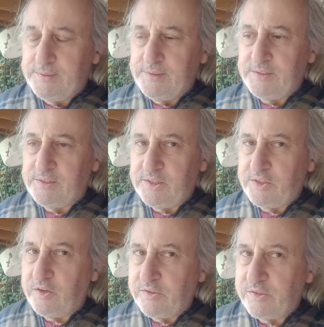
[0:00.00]
it's the
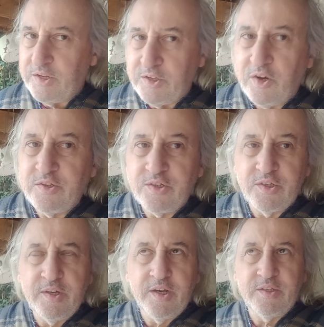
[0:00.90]
gods. The gods
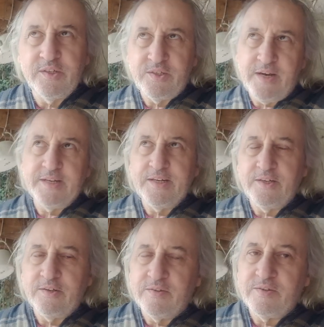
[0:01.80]
are deciding a
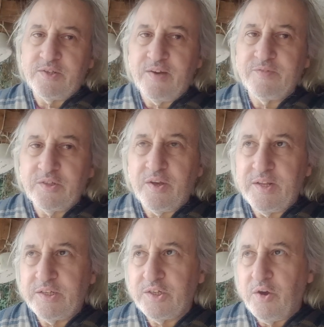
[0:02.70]
lot of the stuff
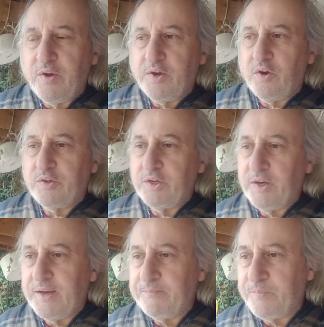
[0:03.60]
that's going on,
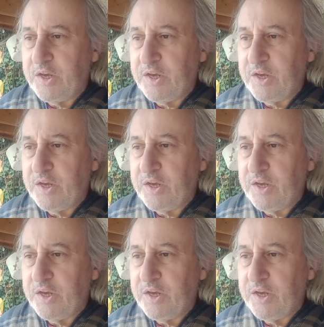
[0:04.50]
okay?